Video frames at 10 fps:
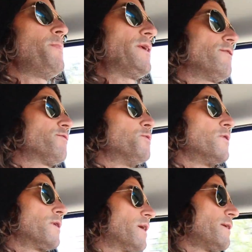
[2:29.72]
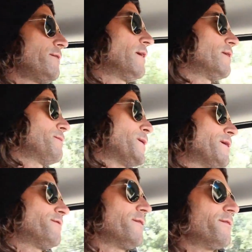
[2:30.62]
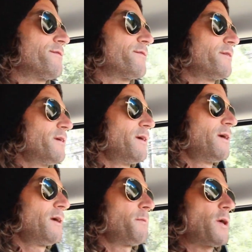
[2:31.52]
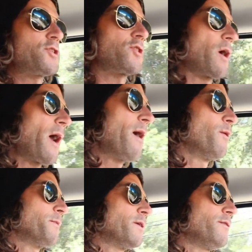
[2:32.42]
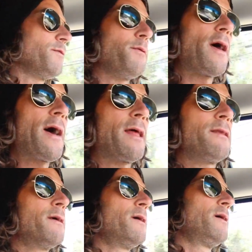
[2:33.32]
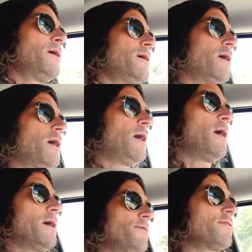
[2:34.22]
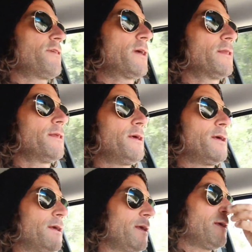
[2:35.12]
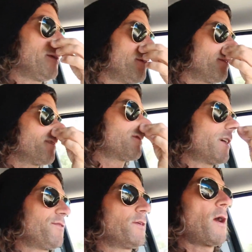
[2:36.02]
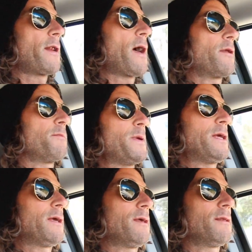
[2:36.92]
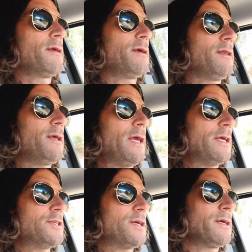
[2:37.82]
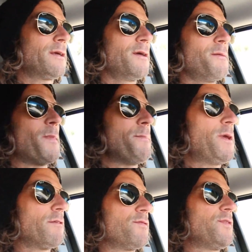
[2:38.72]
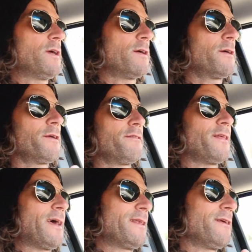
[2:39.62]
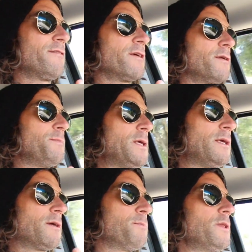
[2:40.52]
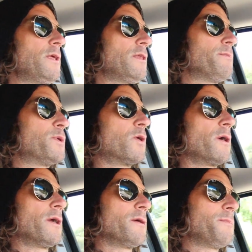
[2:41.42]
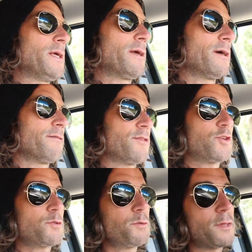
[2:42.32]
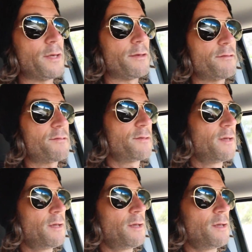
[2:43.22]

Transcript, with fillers: make this work on a daily basis. I'm not sure how I'm gonna do that. Uh, and the second thing is trying to figure out how to make it engaging. My biggest fear is that it's gonna be completely boring, because the truth is,